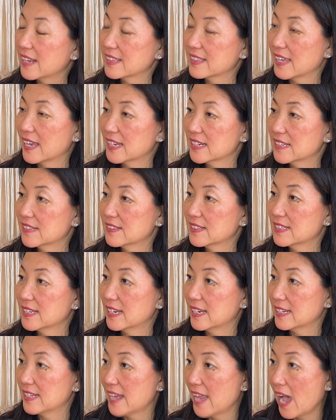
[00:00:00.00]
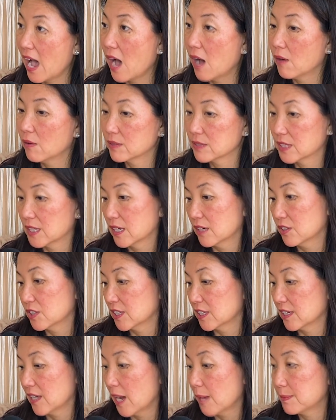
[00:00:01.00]
And at the end of the day now,
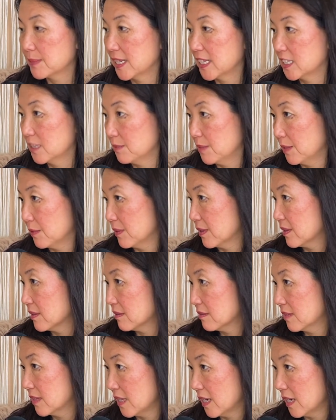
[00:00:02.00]
she updates me with,